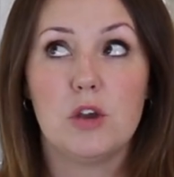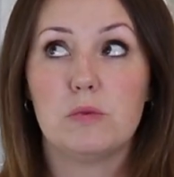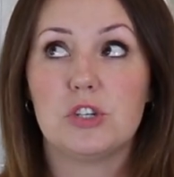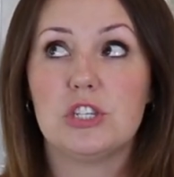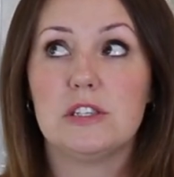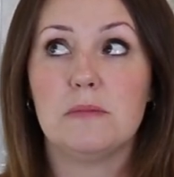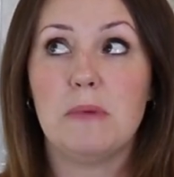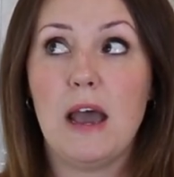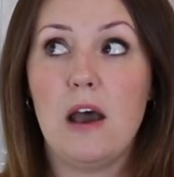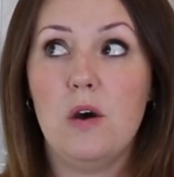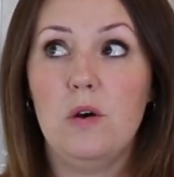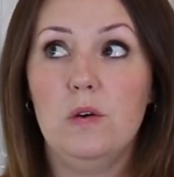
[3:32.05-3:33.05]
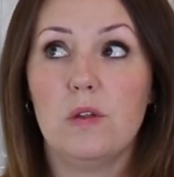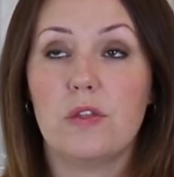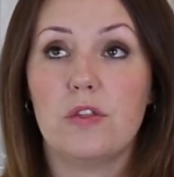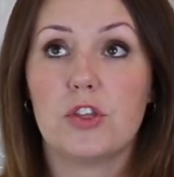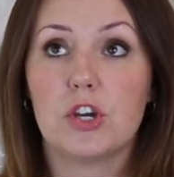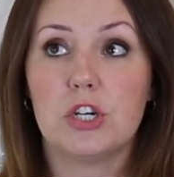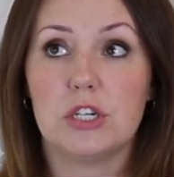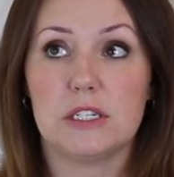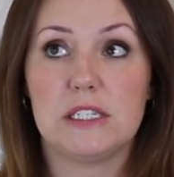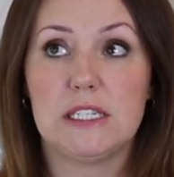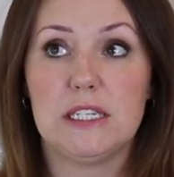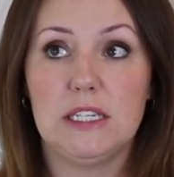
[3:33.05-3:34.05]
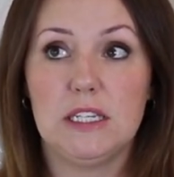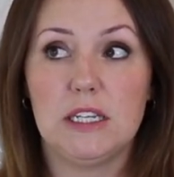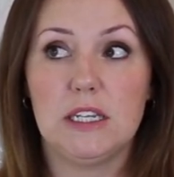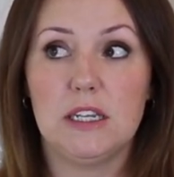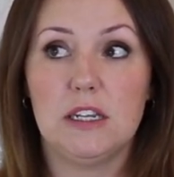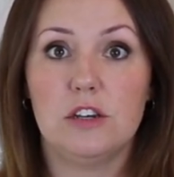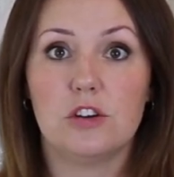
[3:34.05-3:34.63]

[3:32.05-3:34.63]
which is about 13